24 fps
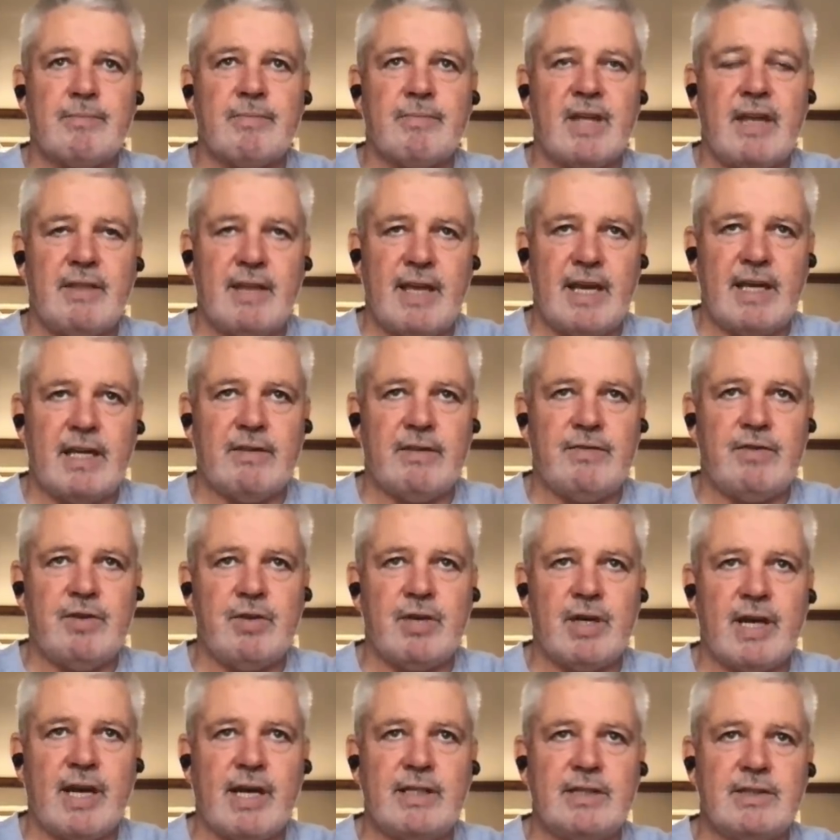and they had a few
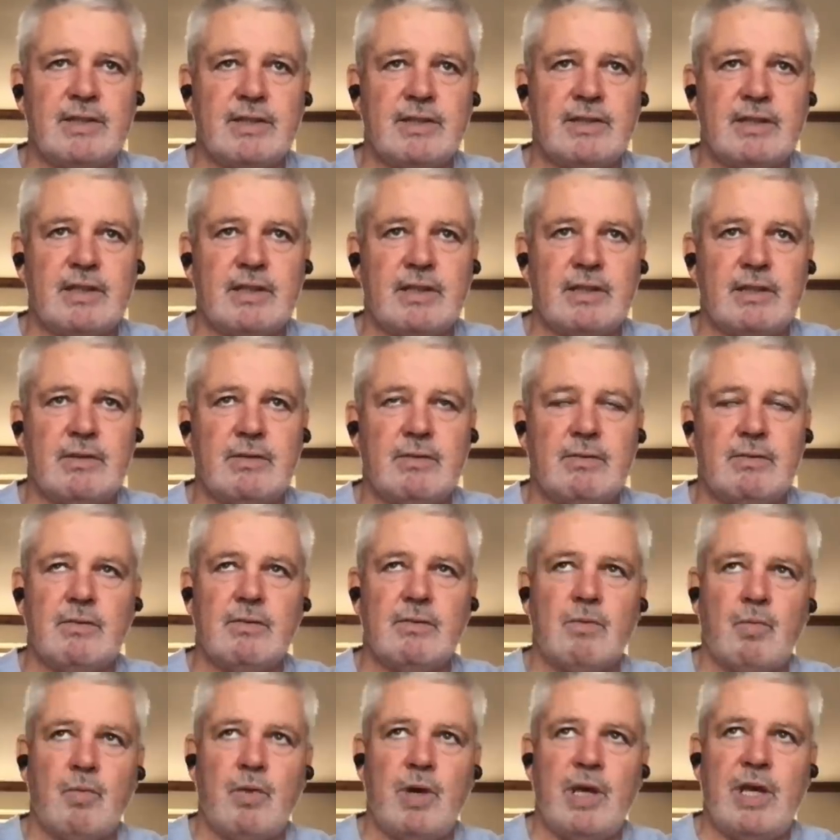cases, and
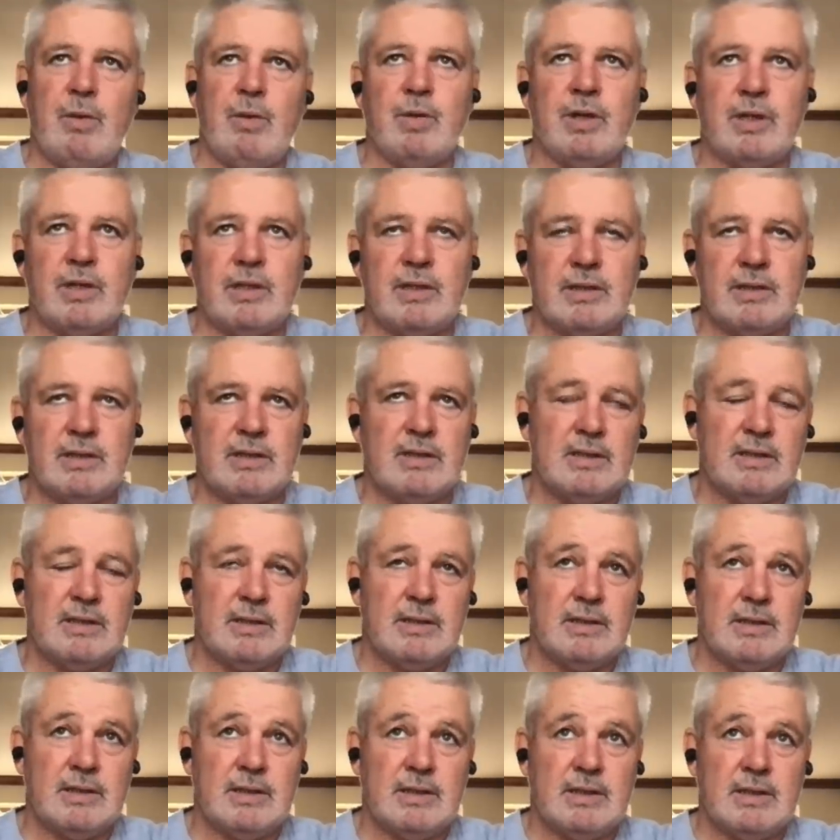we were
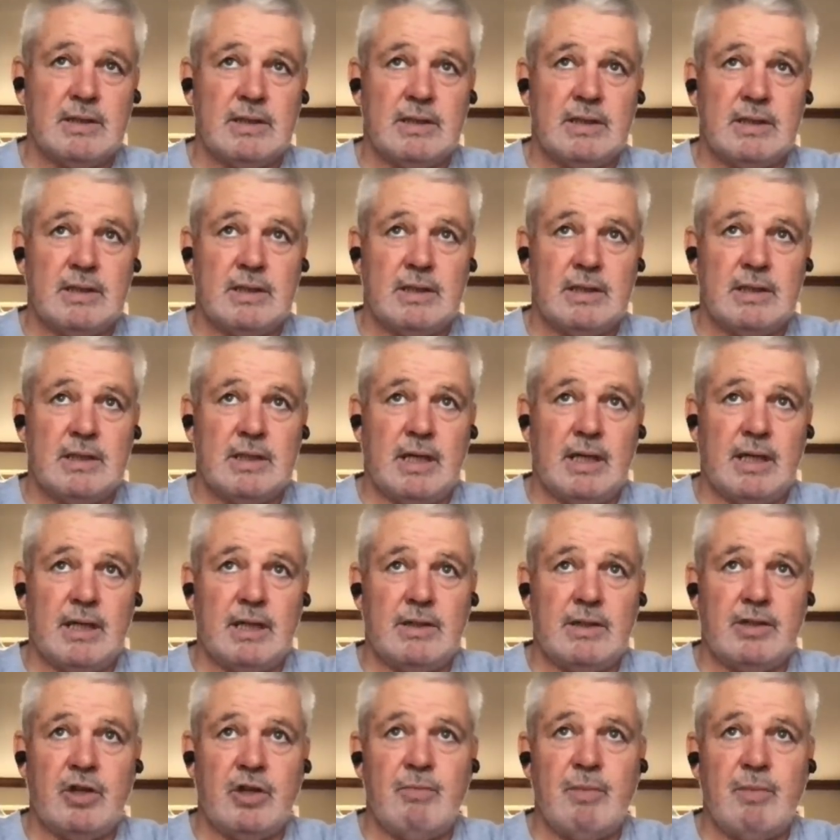in
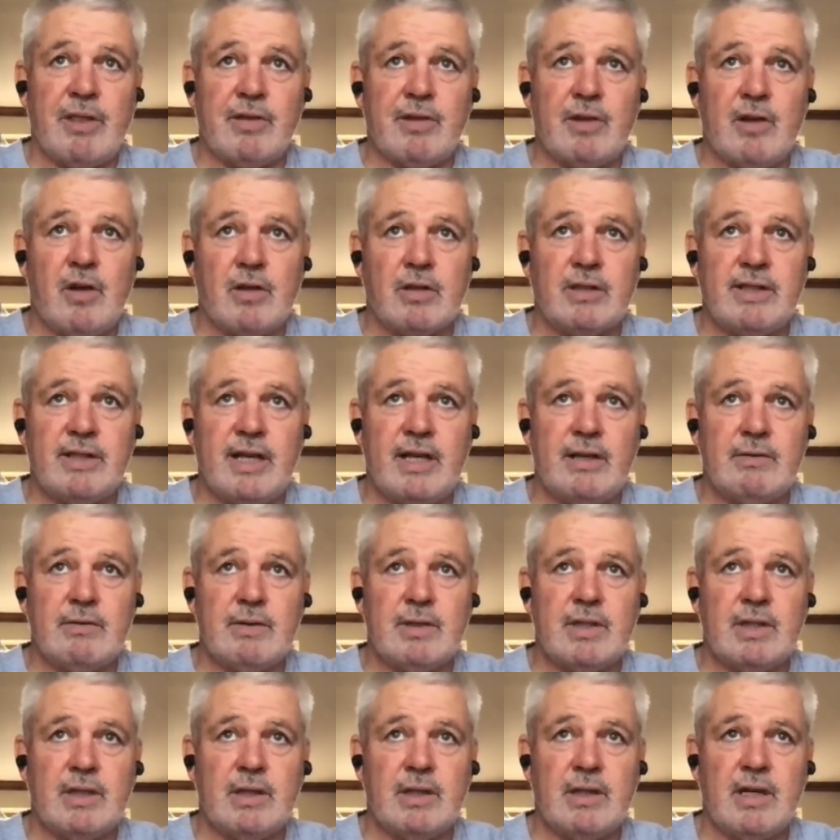a two-month
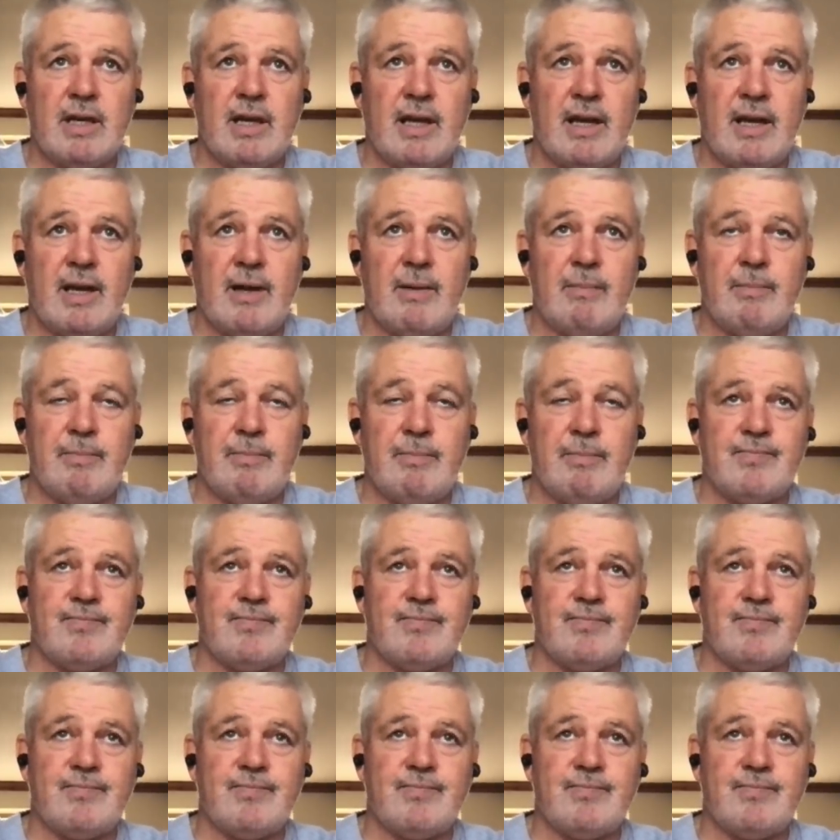lockdown, um,